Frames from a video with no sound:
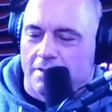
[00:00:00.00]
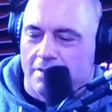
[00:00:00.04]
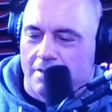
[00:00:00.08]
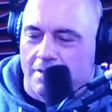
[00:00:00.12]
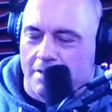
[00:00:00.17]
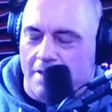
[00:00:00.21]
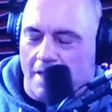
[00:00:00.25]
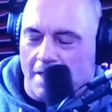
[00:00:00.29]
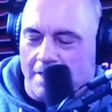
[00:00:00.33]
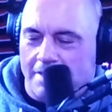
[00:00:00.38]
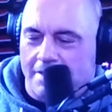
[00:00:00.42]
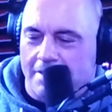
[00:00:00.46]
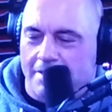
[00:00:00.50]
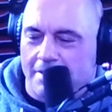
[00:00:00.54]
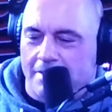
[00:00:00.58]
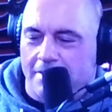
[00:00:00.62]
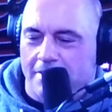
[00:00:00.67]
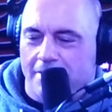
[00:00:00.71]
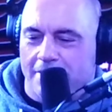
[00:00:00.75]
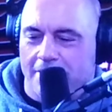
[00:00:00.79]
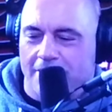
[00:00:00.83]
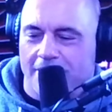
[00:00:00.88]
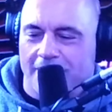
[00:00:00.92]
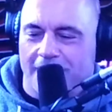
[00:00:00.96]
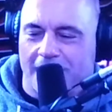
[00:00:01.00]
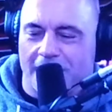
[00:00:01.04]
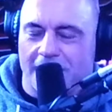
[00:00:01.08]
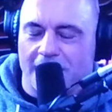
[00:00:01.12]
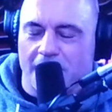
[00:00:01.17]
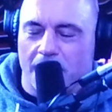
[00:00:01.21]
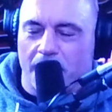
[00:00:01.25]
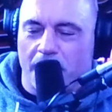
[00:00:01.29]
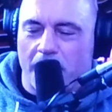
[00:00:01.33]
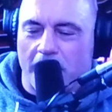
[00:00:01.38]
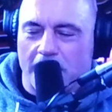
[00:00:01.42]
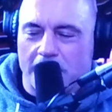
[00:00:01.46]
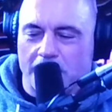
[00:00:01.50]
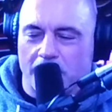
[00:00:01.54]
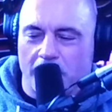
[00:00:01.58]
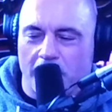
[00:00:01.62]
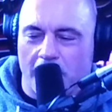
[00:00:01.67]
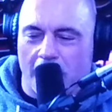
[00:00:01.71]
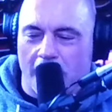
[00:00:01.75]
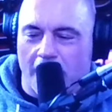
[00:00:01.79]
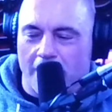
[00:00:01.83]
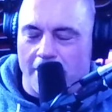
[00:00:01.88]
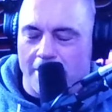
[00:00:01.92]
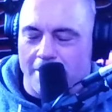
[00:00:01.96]
That's the best way
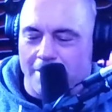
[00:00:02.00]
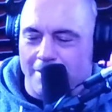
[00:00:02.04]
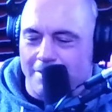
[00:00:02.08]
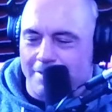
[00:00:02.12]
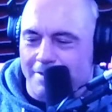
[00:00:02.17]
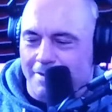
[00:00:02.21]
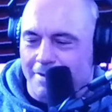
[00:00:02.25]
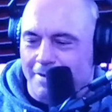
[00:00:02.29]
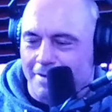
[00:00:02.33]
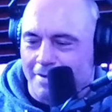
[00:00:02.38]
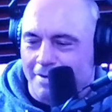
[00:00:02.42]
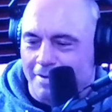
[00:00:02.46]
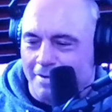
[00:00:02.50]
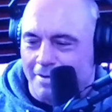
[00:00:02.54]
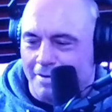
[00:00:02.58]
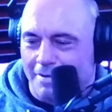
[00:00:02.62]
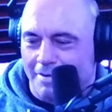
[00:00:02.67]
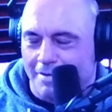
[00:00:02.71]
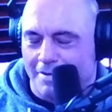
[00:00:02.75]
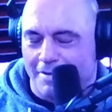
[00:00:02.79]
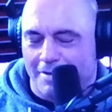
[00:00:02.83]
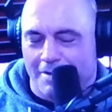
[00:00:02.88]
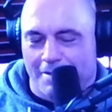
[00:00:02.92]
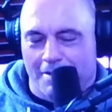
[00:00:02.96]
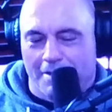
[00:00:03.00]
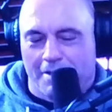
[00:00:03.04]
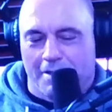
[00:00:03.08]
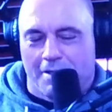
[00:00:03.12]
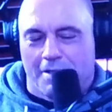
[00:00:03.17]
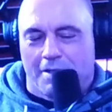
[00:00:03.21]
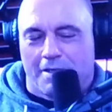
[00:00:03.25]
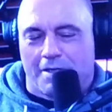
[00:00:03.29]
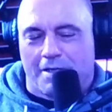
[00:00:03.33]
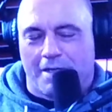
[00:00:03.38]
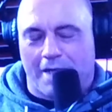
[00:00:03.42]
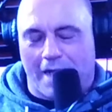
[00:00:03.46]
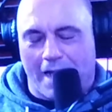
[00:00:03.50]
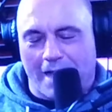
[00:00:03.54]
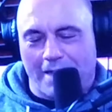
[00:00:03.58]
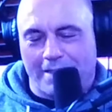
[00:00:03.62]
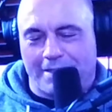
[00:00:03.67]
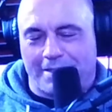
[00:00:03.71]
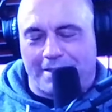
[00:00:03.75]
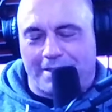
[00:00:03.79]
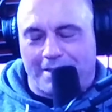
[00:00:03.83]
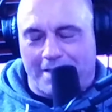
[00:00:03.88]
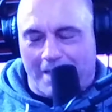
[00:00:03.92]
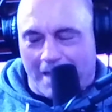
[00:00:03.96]
to end this. God
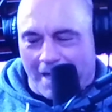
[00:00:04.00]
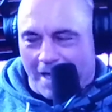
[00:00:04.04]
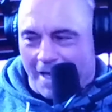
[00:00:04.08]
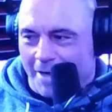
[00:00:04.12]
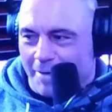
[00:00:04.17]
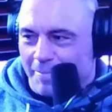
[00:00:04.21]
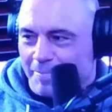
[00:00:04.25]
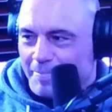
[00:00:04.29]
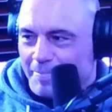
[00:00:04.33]
damn.